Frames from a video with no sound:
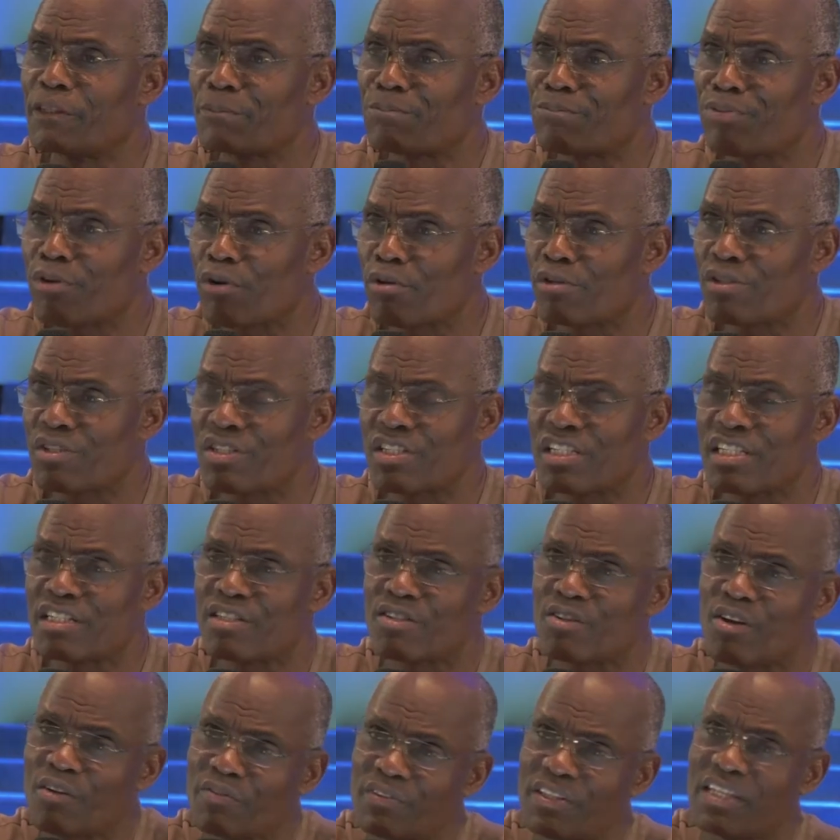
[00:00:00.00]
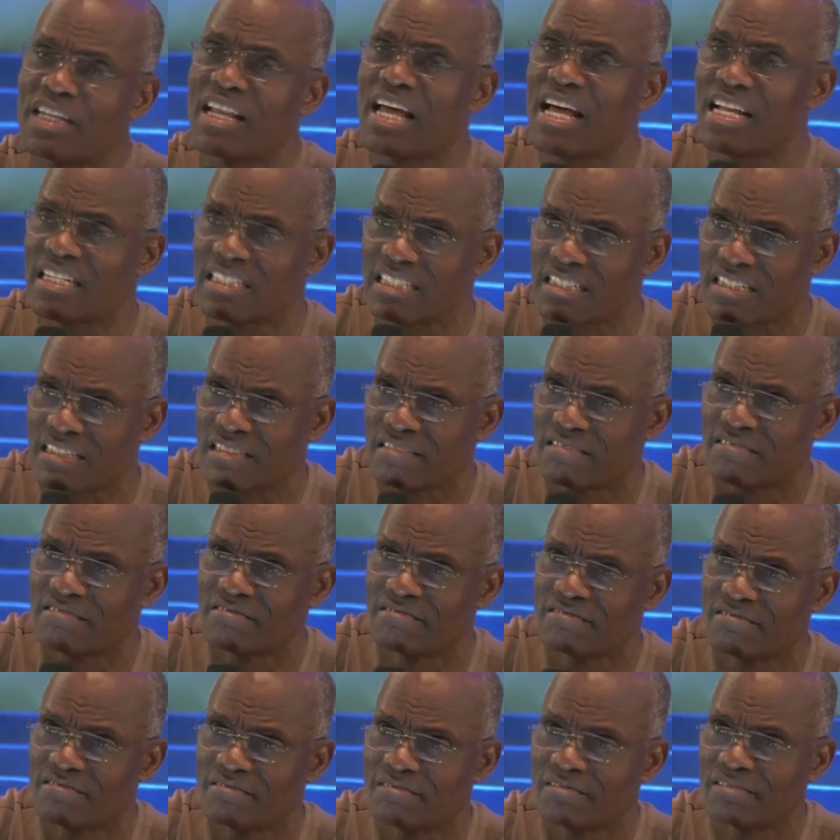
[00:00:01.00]
the proceeds of the land
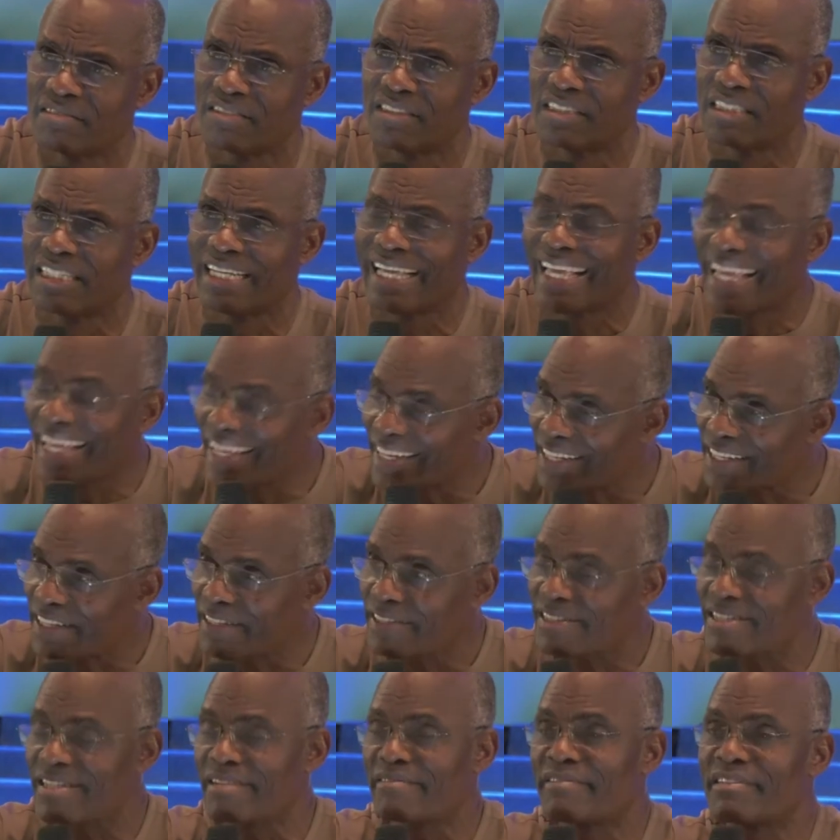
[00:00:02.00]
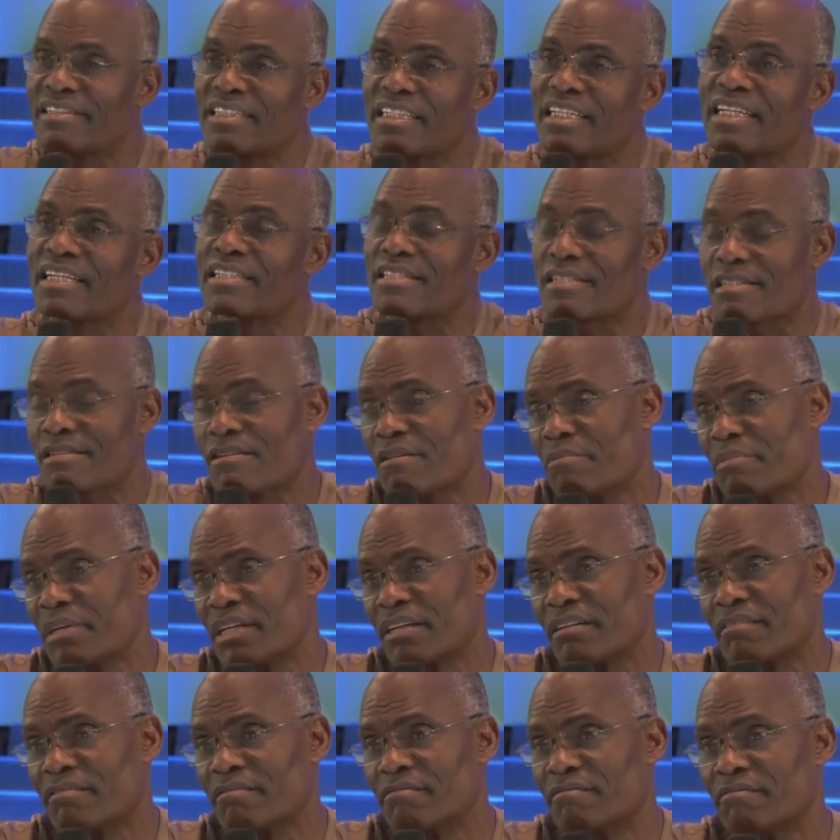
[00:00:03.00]
in the seven years
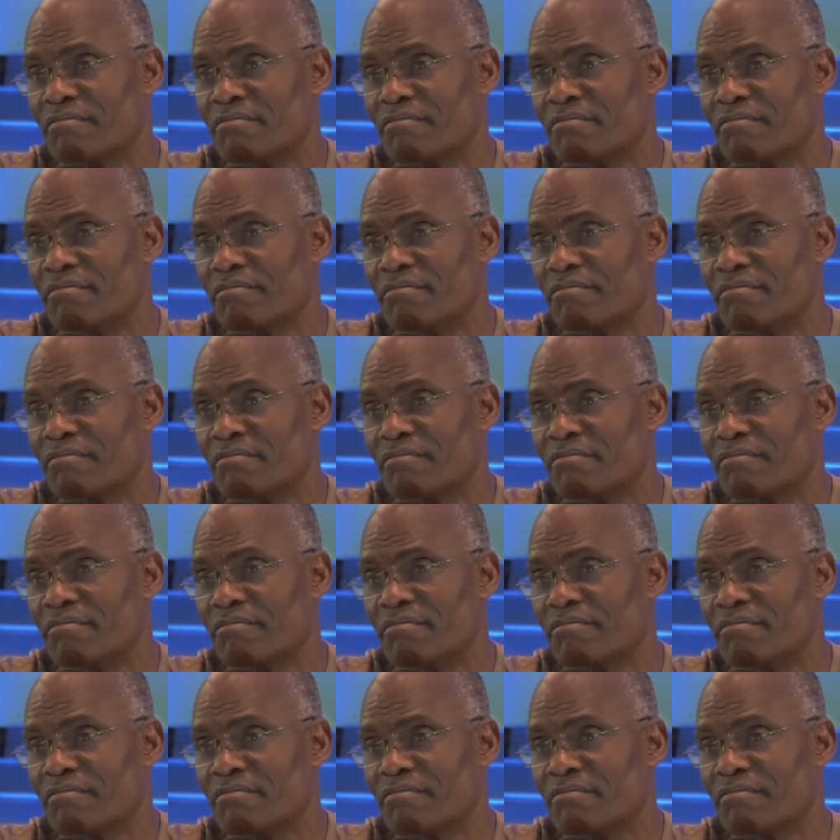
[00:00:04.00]
coming.